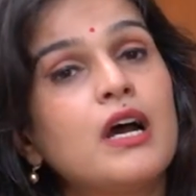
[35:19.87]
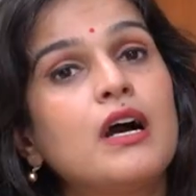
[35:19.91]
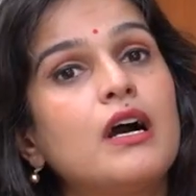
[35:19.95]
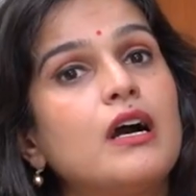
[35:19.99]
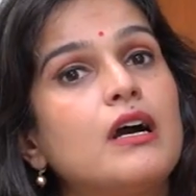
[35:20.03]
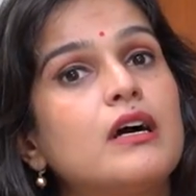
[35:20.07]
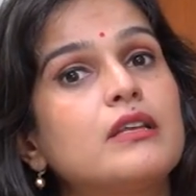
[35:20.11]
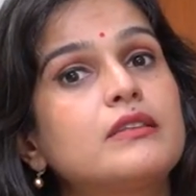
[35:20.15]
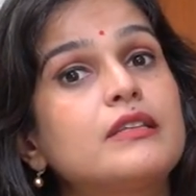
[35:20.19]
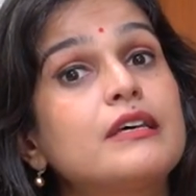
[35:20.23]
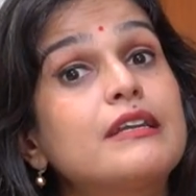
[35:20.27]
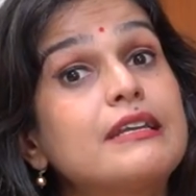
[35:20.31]

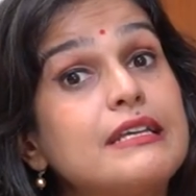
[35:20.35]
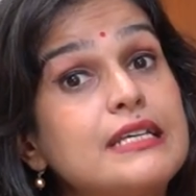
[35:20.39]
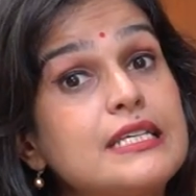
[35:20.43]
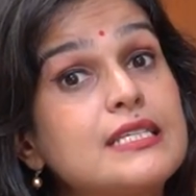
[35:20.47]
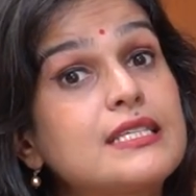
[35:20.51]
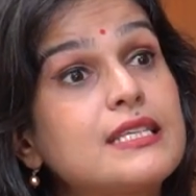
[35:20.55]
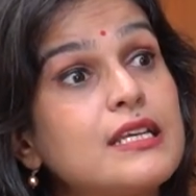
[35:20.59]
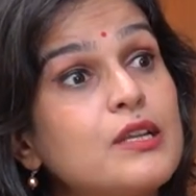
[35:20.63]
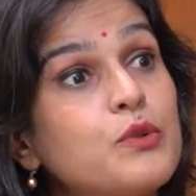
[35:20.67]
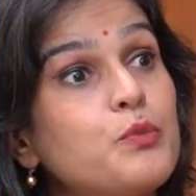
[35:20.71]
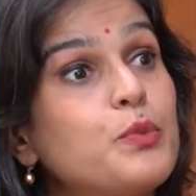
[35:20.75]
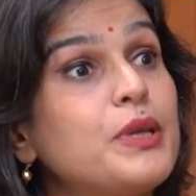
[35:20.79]
The
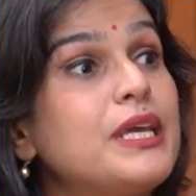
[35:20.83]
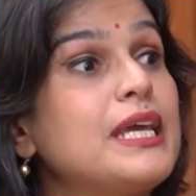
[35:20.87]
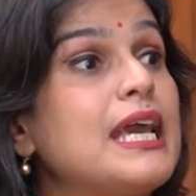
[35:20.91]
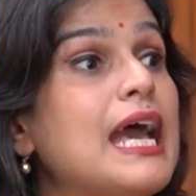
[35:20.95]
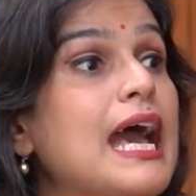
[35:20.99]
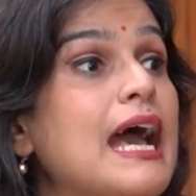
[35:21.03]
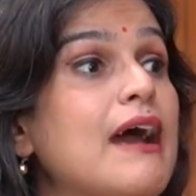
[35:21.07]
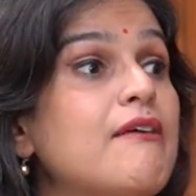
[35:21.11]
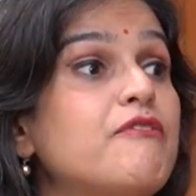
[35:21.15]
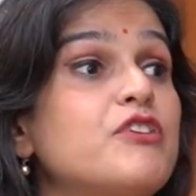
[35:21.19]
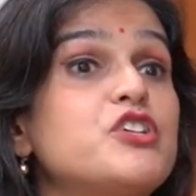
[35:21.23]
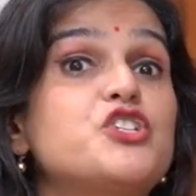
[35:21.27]
reason we
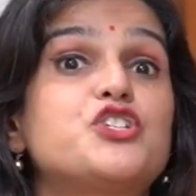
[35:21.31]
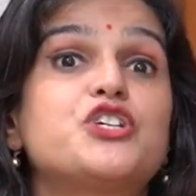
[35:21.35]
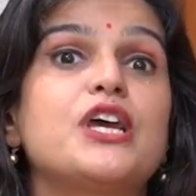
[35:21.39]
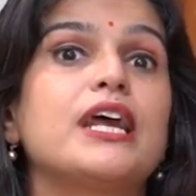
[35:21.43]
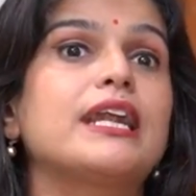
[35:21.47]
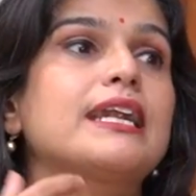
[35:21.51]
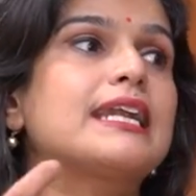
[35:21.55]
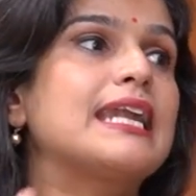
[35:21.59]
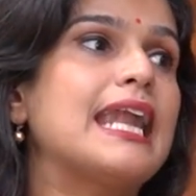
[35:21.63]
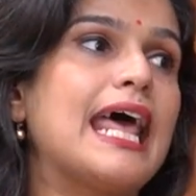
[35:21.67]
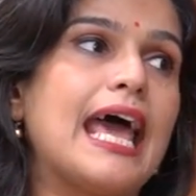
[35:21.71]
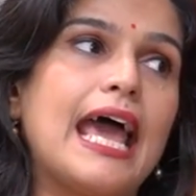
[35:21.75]
have a
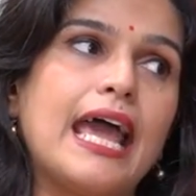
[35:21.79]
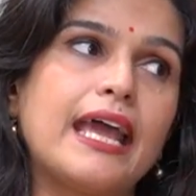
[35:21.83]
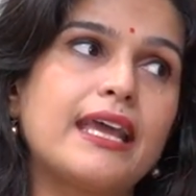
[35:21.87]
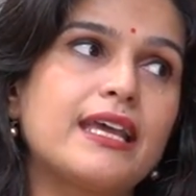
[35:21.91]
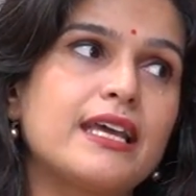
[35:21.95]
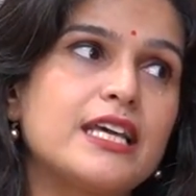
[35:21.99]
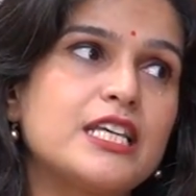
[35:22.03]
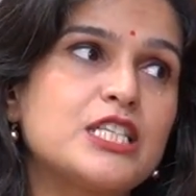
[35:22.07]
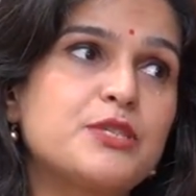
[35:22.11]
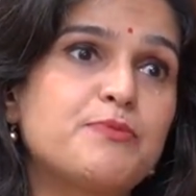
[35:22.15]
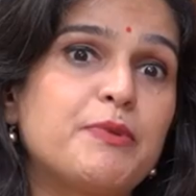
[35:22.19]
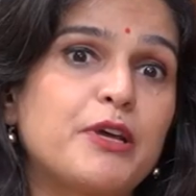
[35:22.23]
jet
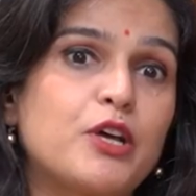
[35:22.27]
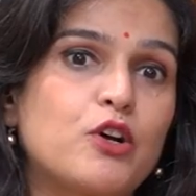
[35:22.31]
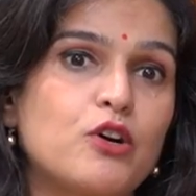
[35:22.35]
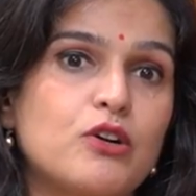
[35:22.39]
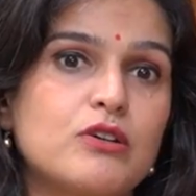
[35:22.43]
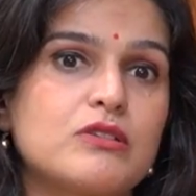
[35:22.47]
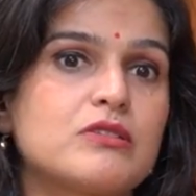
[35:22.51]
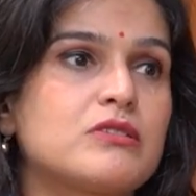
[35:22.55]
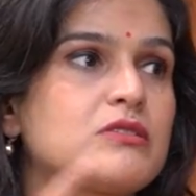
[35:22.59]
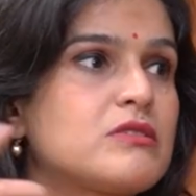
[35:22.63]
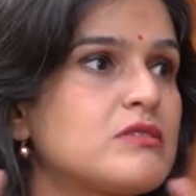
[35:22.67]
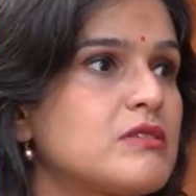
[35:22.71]
lag is
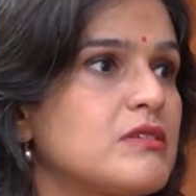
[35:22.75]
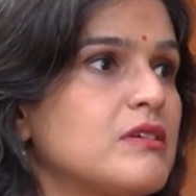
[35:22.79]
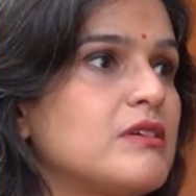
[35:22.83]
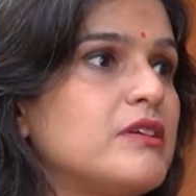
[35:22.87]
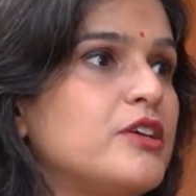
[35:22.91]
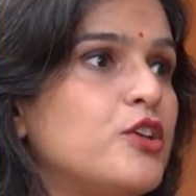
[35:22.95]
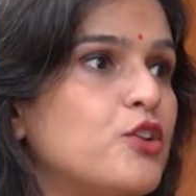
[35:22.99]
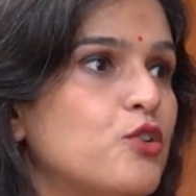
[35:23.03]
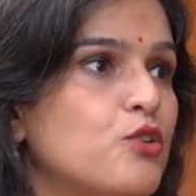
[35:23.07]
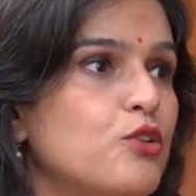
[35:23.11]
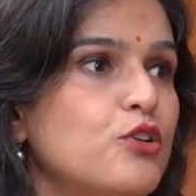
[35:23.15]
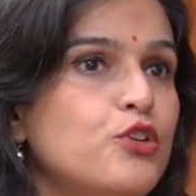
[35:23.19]
because,
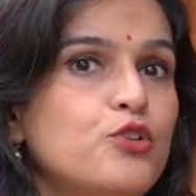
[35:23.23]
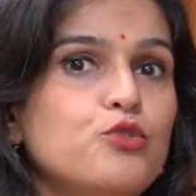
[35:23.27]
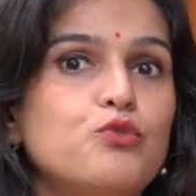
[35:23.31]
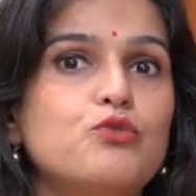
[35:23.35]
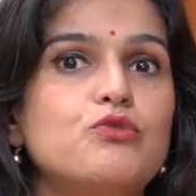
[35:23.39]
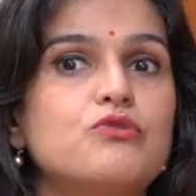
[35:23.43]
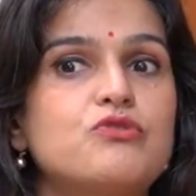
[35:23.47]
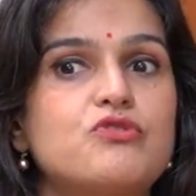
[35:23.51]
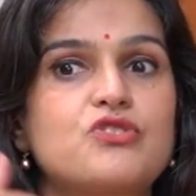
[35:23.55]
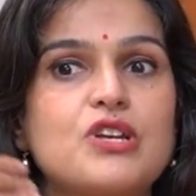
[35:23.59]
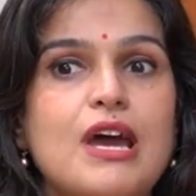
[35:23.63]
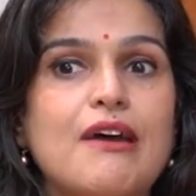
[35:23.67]

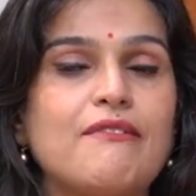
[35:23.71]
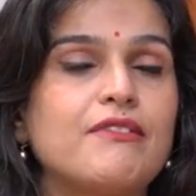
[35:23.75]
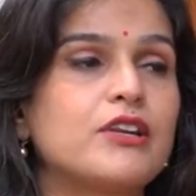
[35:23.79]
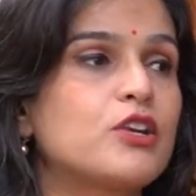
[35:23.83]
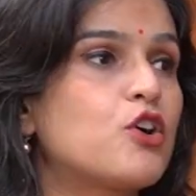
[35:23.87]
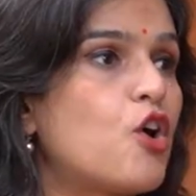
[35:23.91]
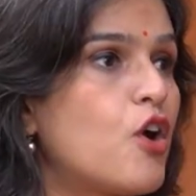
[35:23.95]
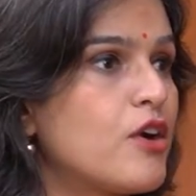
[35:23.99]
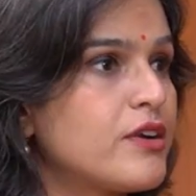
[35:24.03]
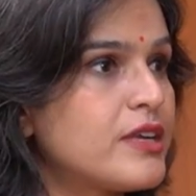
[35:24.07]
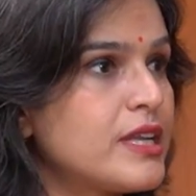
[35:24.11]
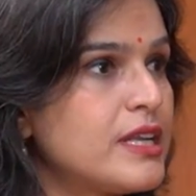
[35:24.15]
you travel
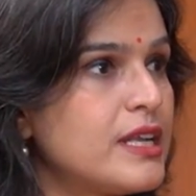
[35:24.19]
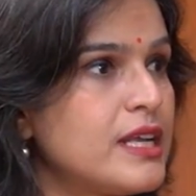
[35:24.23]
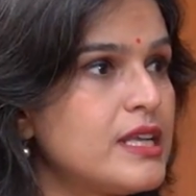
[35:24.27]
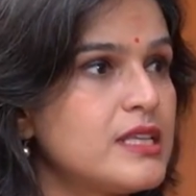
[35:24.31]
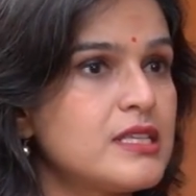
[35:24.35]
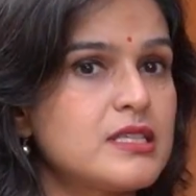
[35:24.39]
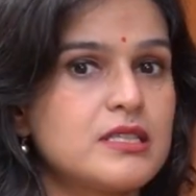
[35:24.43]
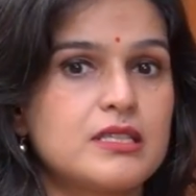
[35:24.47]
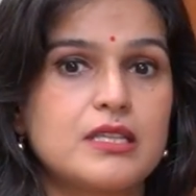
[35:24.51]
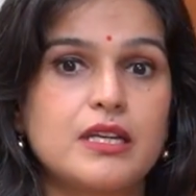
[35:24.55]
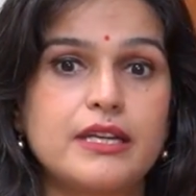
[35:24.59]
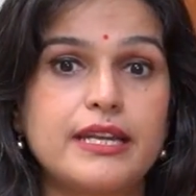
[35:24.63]

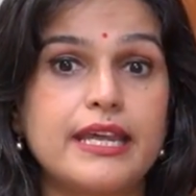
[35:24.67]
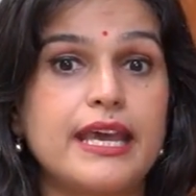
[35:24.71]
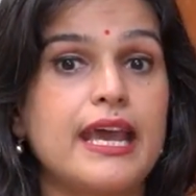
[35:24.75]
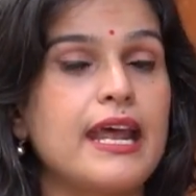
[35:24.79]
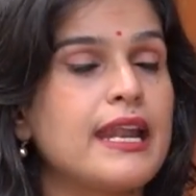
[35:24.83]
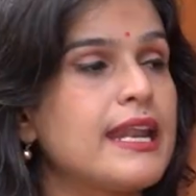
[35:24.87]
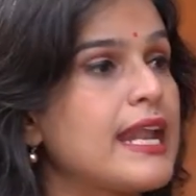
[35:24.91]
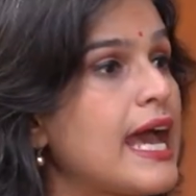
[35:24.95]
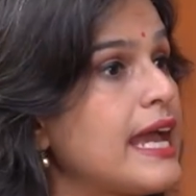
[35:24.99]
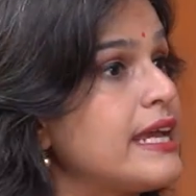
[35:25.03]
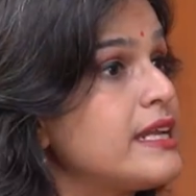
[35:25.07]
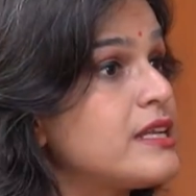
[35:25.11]
continents, the day
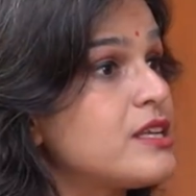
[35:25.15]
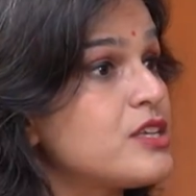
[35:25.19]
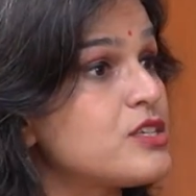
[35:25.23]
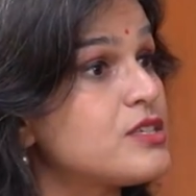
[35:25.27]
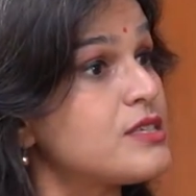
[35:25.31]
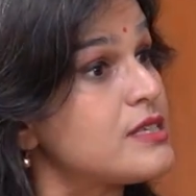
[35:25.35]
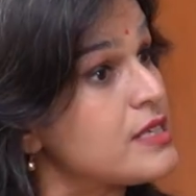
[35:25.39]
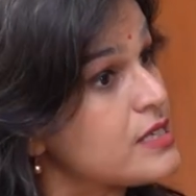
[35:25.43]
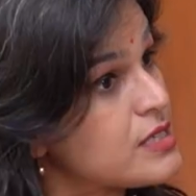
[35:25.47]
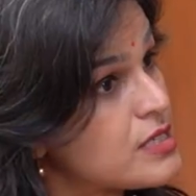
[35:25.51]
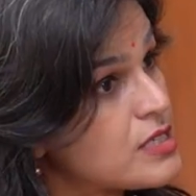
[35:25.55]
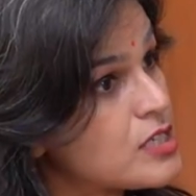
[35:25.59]
and night
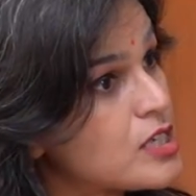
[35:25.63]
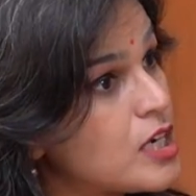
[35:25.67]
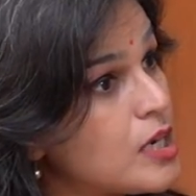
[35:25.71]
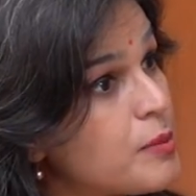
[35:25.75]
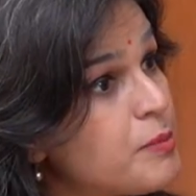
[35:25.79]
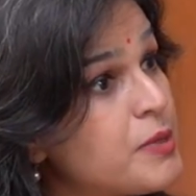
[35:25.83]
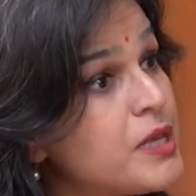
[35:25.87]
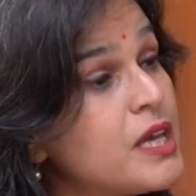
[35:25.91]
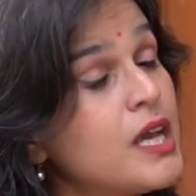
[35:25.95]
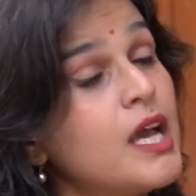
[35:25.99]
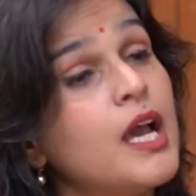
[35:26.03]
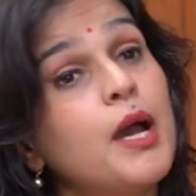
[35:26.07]
is
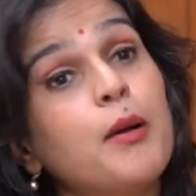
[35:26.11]
disturbed.